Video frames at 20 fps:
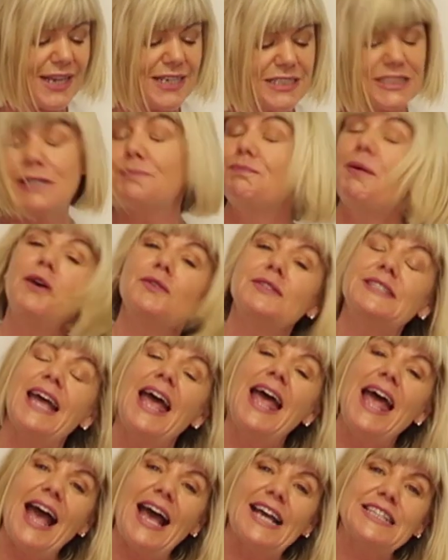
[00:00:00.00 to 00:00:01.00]
is to post
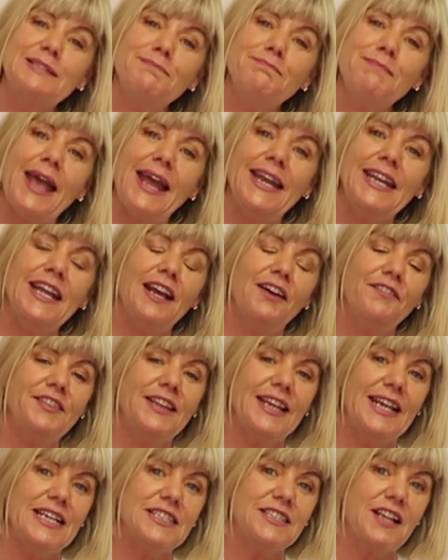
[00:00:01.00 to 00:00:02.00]
as many of
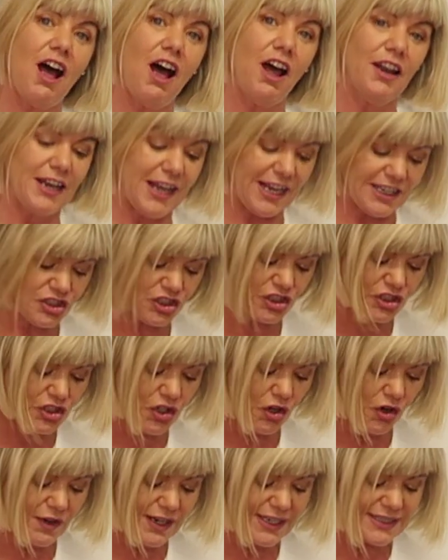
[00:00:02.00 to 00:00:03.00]
these online
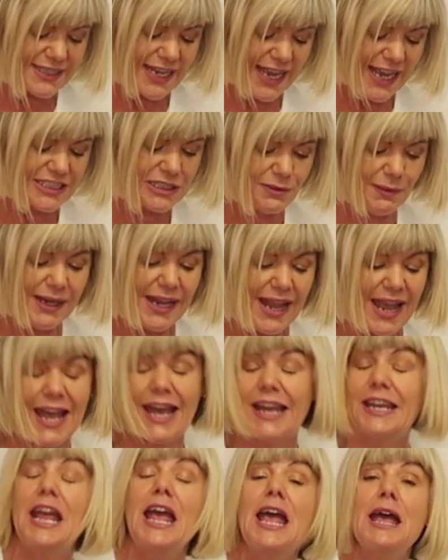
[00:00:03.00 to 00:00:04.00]
tutorials as we
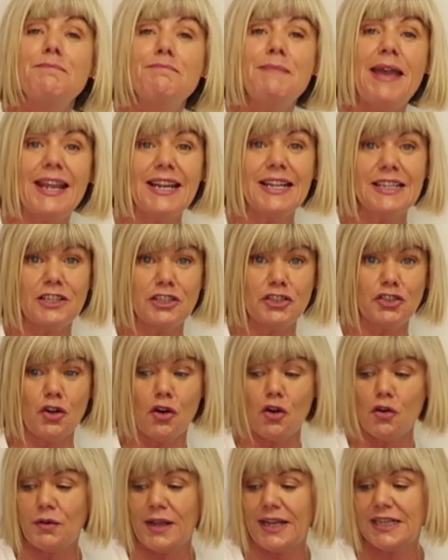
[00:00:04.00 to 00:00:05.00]
can, making the
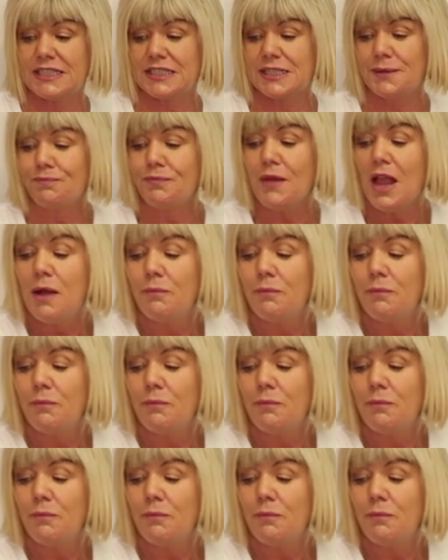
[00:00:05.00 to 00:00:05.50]
door wreaths.